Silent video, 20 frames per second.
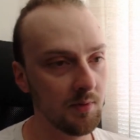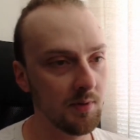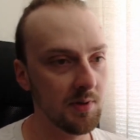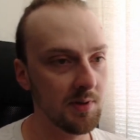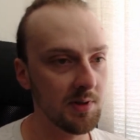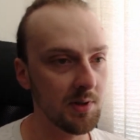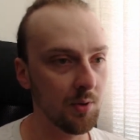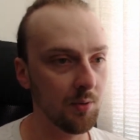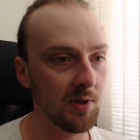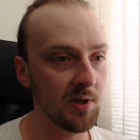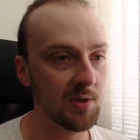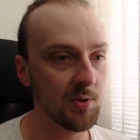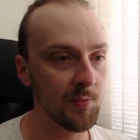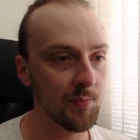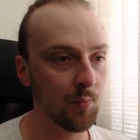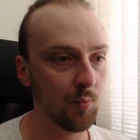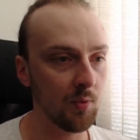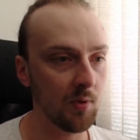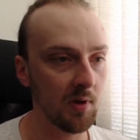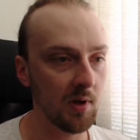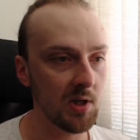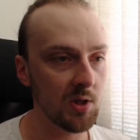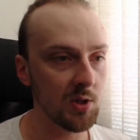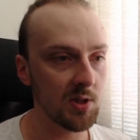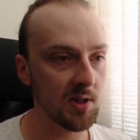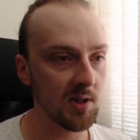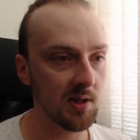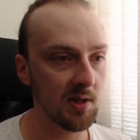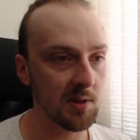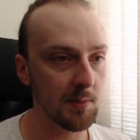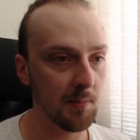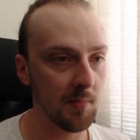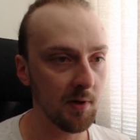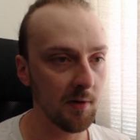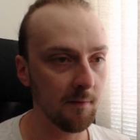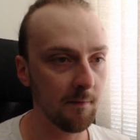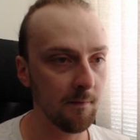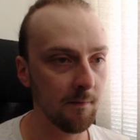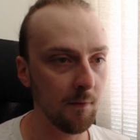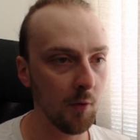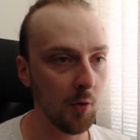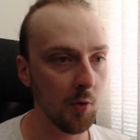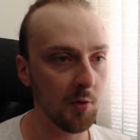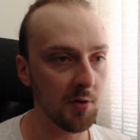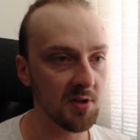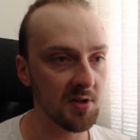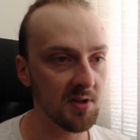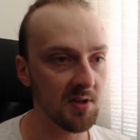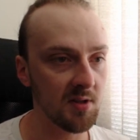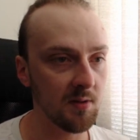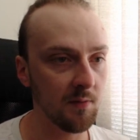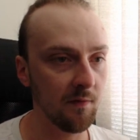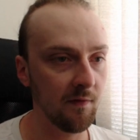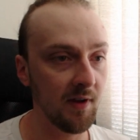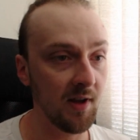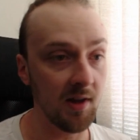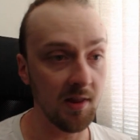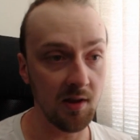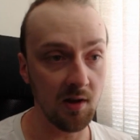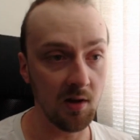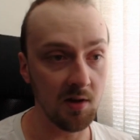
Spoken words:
So this is my first vertical